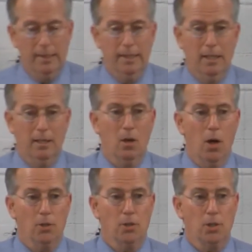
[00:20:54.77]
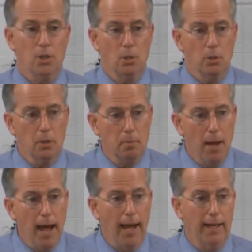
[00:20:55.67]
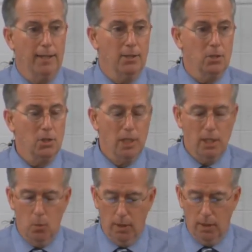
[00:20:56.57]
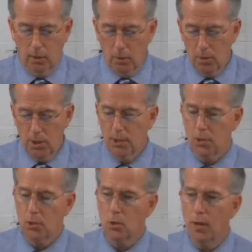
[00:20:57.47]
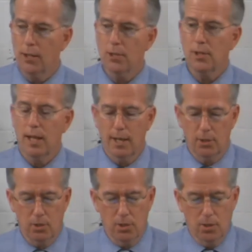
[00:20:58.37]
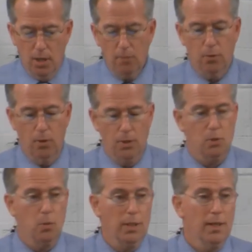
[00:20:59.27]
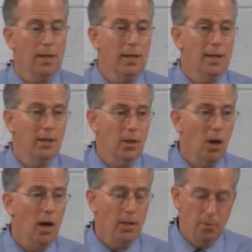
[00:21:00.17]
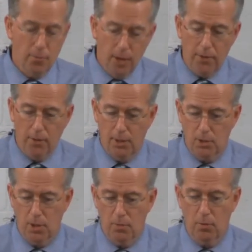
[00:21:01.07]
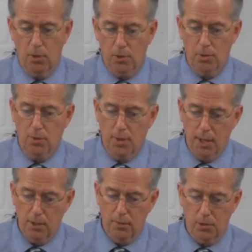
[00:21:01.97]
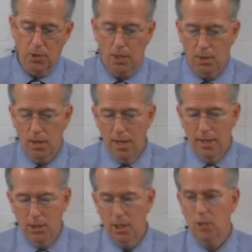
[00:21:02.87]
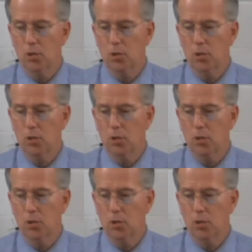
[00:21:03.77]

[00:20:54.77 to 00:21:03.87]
It causes us to look back and to see what our Lord Jesus Christ has done for us, what God the Father has done for us through the death of his Son, Jesus